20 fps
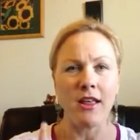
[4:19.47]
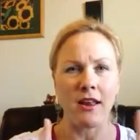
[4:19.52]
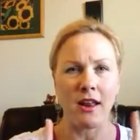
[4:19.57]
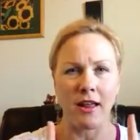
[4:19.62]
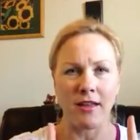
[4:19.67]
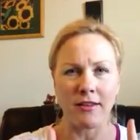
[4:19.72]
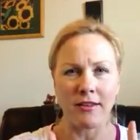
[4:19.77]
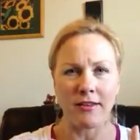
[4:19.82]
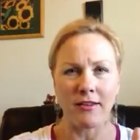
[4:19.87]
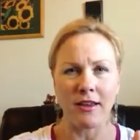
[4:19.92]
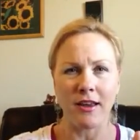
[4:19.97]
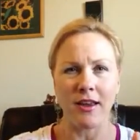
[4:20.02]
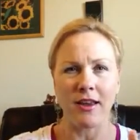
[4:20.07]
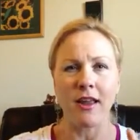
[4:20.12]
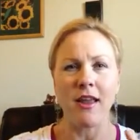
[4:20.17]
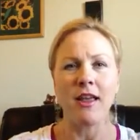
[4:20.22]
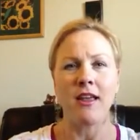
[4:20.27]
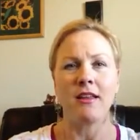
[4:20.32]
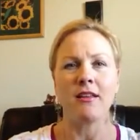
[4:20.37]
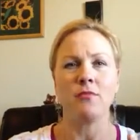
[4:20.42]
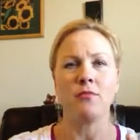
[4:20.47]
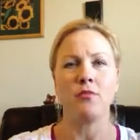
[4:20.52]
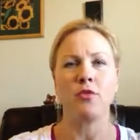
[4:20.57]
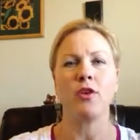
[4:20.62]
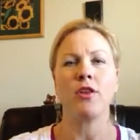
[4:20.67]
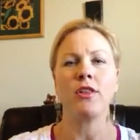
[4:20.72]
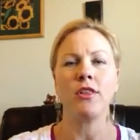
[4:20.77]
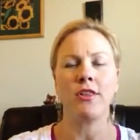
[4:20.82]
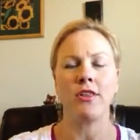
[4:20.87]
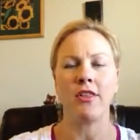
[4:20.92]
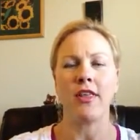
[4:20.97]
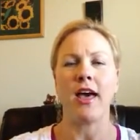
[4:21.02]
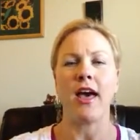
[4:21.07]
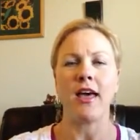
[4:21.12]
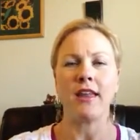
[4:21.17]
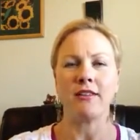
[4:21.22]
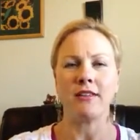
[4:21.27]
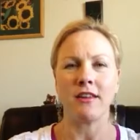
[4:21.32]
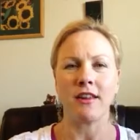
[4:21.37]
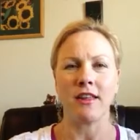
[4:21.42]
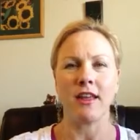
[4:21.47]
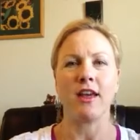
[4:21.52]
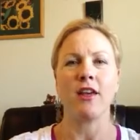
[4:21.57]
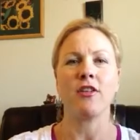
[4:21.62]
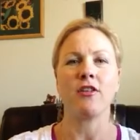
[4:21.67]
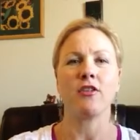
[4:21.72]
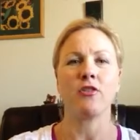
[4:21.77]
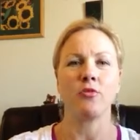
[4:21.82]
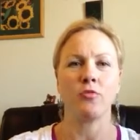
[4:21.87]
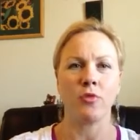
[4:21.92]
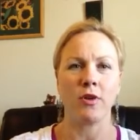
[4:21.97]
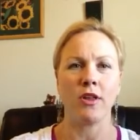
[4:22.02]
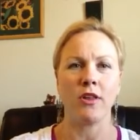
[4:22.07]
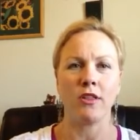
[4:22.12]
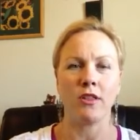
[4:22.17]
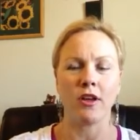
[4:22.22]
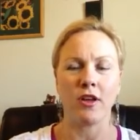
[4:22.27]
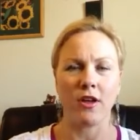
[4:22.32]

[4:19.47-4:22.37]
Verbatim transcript: now C, put that together with